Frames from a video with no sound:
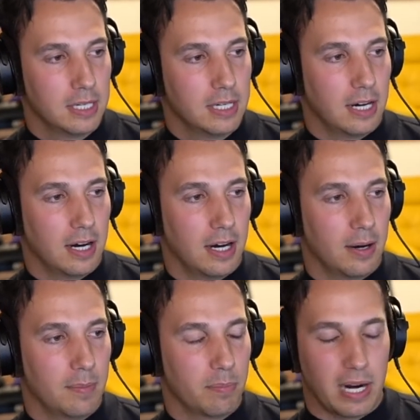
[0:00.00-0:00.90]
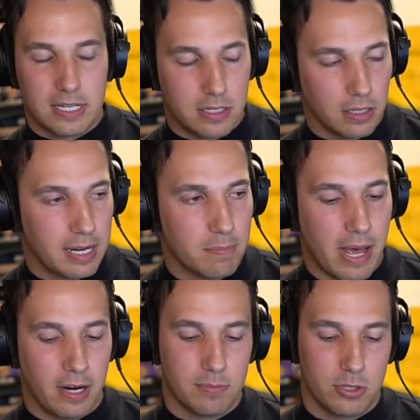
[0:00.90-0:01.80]
But I still hadn't
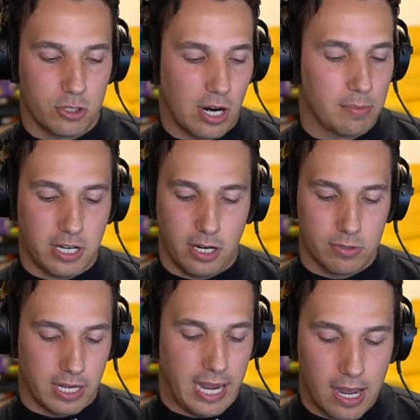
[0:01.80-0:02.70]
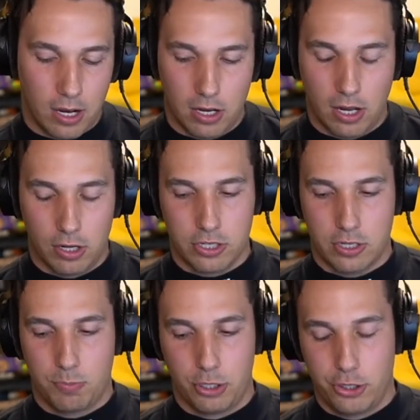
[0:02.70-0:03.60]
met him. So Jobless Garrett was like, hey, I'll
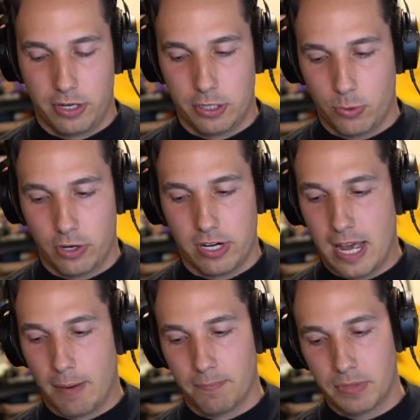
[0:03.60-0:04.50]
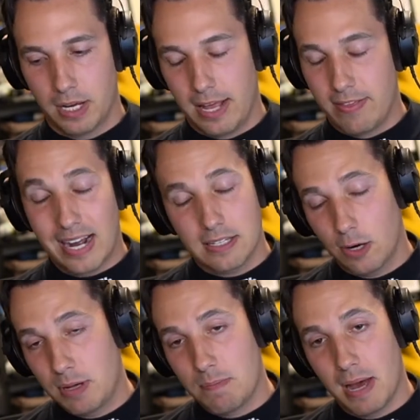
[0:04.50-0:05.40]
just put you in a Twitter DM. And that's
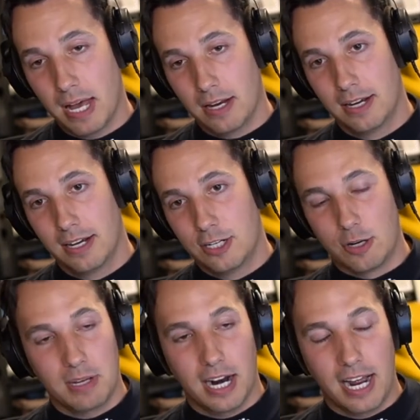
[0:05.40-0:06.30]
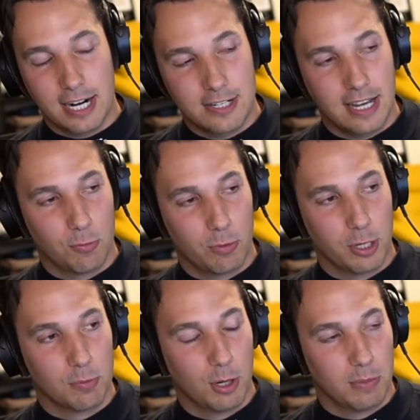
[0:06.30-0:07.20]
how we met. Jimmy and I actually had a
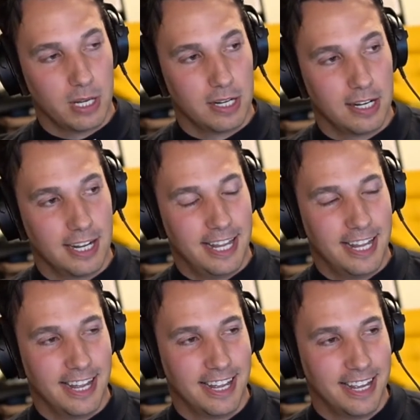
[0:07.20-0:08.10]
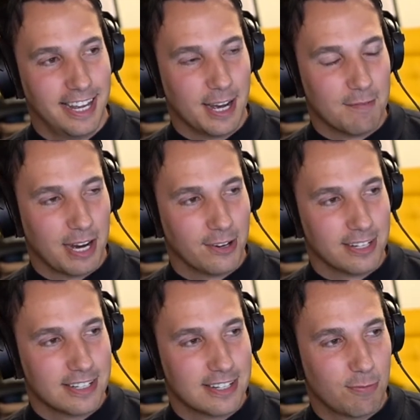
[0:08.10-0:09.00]
weird moment
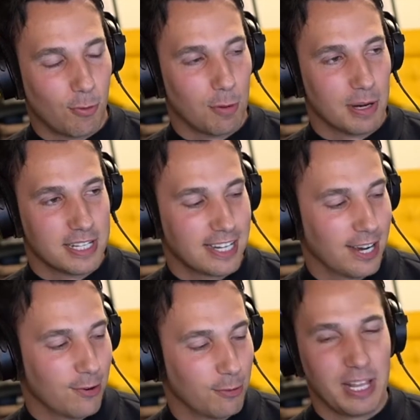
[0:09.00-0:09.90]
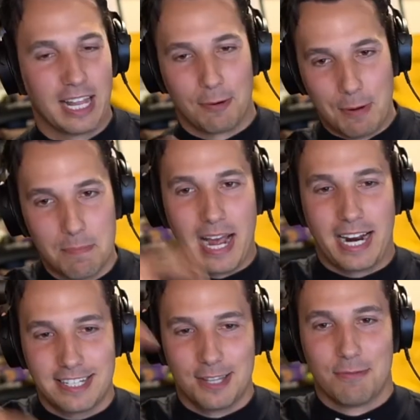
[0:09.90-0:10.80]
about 4 months ago where we like went
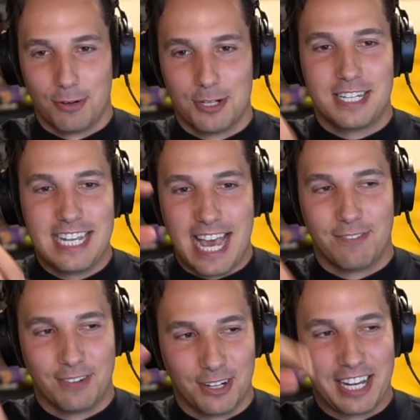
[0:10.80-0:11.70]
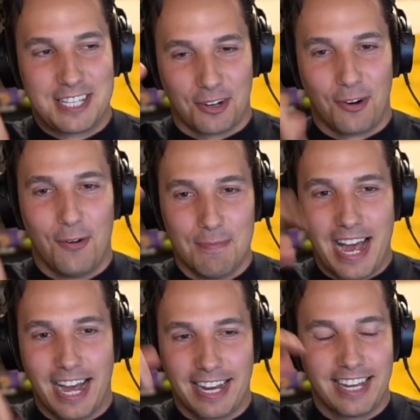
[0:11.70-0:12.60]
back to the first DM. We were like scrolling
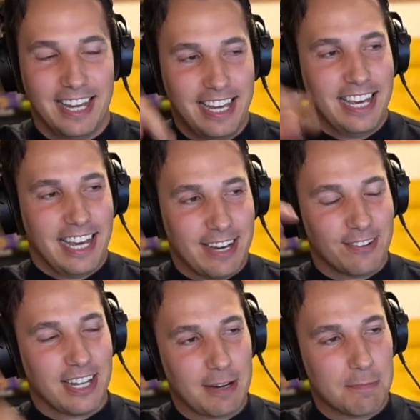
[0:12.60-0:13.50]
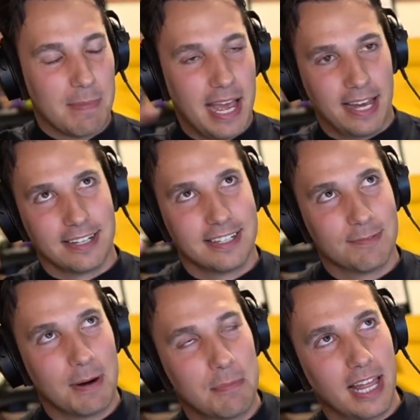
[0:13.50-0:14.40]
back and we're like, man,
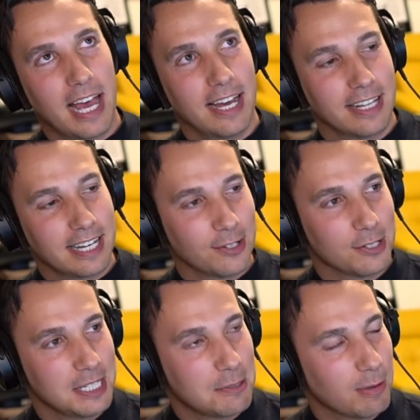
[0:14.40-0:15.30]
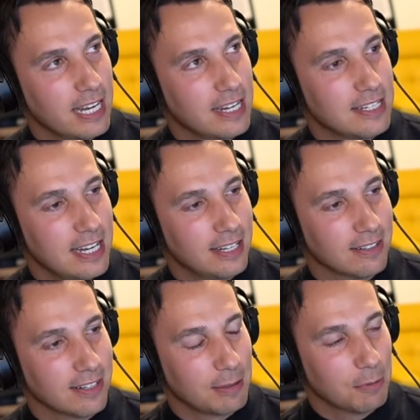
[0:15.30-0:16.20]
remember that? Like early
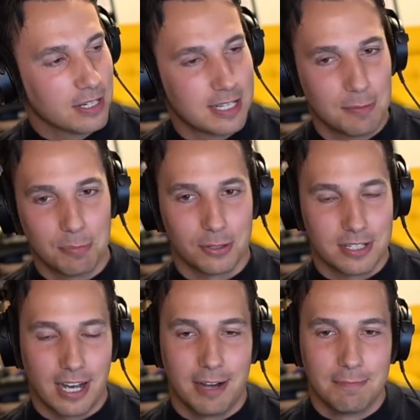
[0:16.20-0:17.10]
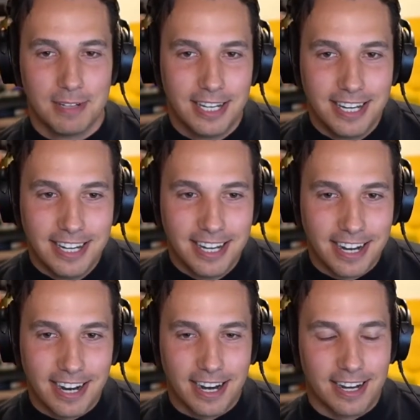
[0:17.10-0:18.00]
2018, like what a simpler time.
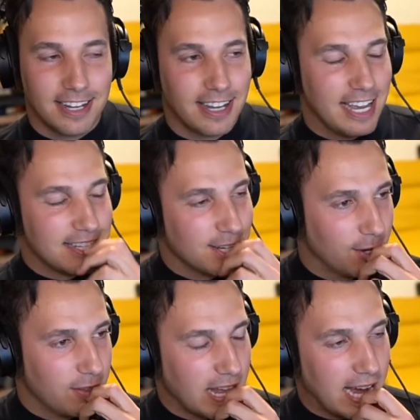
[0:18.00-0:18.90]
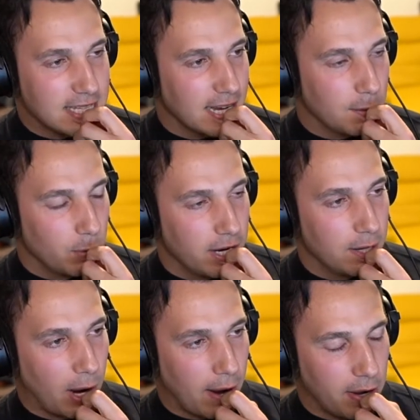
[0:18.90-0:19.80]
And so that's like
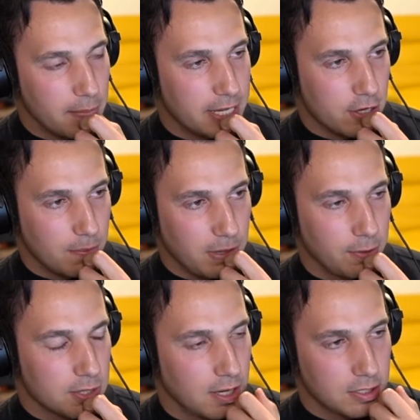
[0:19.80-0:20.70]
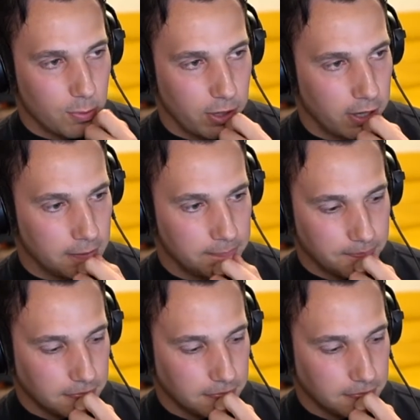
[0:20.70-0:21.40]
how I met Jimpy was on Twitter.